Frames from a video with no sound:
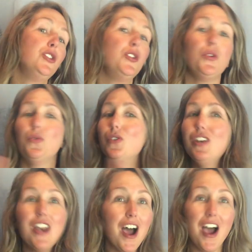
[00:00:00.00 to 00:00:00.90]
Do
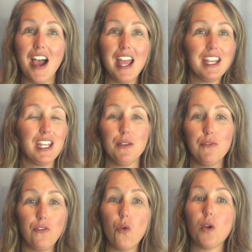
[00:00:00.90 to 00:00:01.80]
not
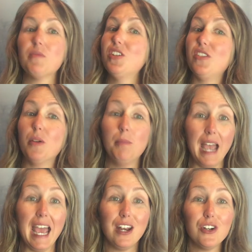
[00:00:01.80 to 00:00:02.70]
conform to the
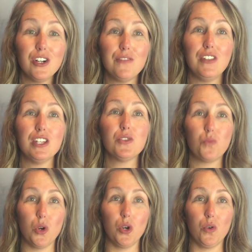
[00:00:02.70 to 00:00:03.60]
pattern of this
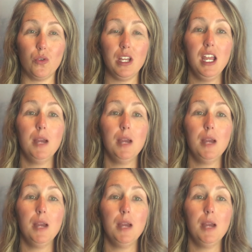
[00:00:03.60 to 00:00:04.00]
world,